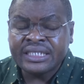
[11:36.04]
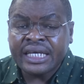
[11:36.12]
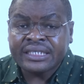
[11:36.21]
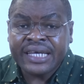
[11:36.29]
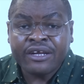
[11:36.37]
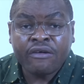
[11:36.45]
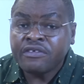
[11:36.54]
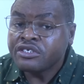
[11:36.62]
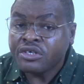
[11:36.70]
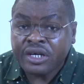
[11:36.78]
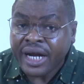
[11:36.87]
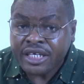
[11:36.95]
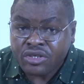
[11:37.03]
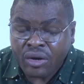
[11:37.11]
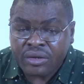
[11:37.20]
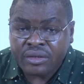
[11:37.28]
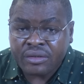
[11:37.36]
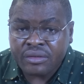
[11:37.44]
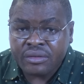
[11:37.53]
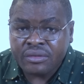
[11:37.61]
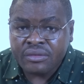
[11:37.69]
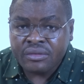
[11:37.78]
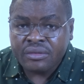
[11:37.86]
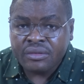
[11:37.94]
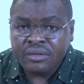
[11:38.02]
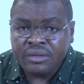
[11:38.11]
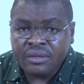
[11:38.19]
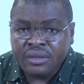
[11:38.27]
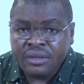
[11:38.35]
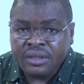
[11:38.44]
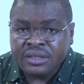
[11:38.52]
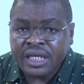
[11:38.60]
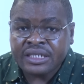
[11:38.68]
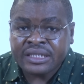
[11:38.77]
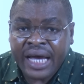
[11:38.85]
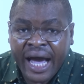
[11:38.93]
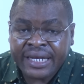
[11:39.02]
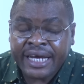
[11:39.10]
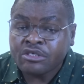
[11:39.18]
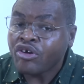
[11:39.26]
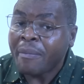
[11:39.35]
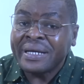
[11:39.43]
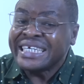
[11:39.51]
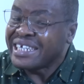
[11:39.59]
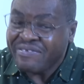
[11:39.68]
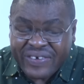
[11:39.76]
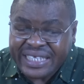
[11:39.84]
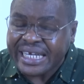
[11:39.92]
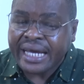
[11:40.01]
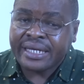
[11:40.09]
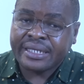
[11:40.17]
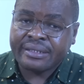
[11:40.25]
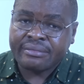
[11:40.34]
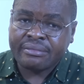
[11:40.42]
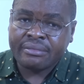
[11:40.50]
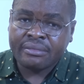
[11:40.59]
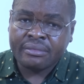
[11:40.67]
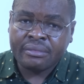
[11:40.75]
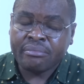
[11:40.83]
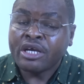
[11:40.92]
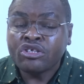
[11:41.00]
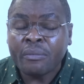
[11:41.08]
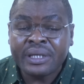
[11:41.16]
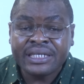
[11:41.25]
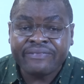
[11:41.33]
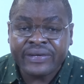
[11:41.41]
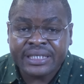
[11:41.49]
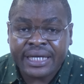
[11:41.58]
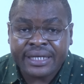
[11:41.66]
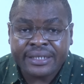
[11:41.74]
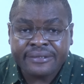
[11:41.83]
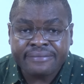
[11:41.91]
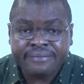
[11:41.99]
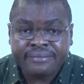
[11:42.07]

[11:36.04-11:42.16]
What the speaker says: It's a sign of retrogression. It's a sign that you have been defeated. May you not be defeated.